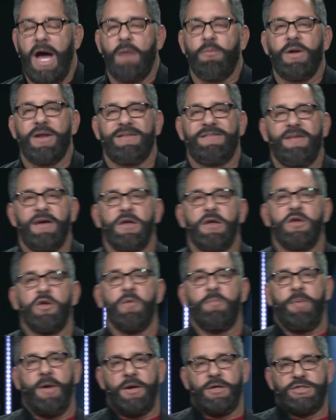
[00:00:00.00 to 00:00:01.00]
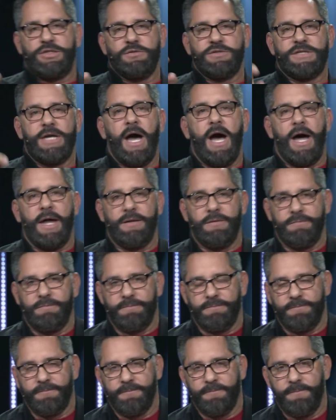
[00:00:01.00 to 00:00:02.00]
I want to tell you your parachute's God.
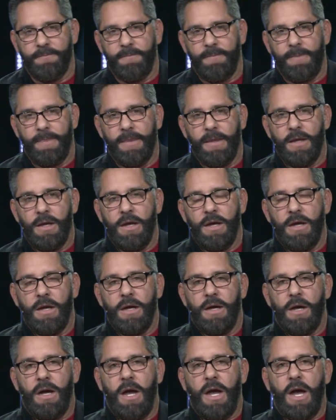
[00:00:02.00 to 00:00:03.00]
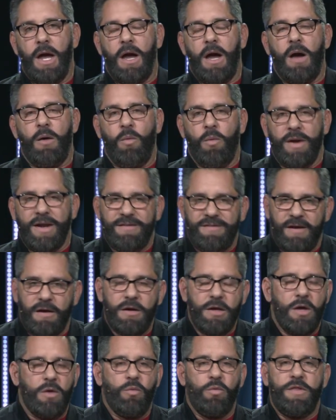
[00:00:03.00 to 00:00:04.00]
I, I, want to tell
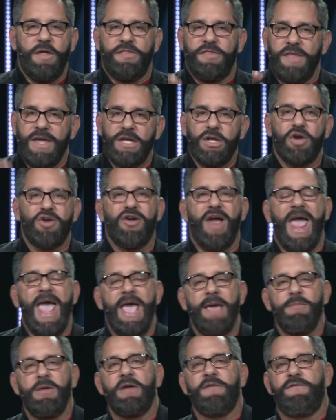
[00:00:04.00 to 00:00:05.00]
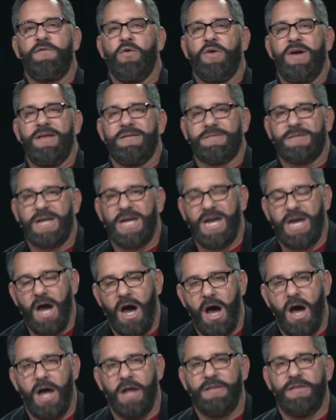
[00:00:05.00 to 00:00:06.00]
you the thing that you're aiming for is
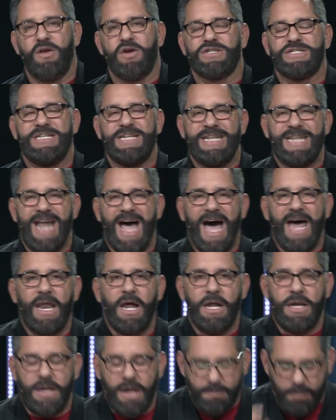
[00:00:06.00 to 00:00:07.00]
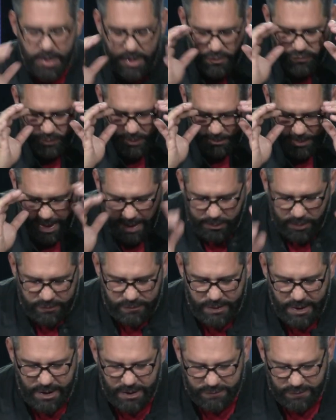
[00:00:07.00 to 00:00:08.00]
God. There's not a number. Here's what the Bible
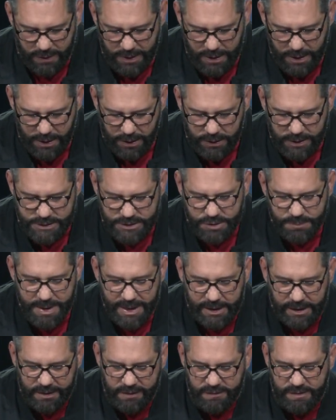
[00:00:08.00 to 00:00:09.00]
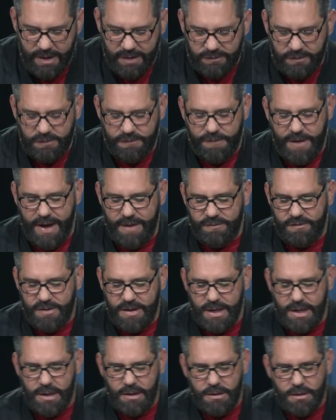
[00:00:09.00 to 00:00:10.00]
says. Listen to me. Ecclesiastes
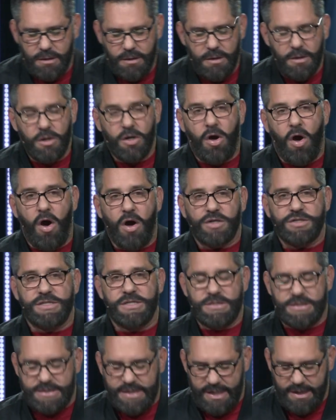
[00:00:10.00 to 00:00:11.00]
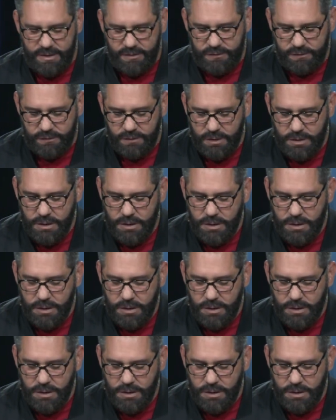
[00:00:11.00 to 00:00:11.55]
5:10 cautions this.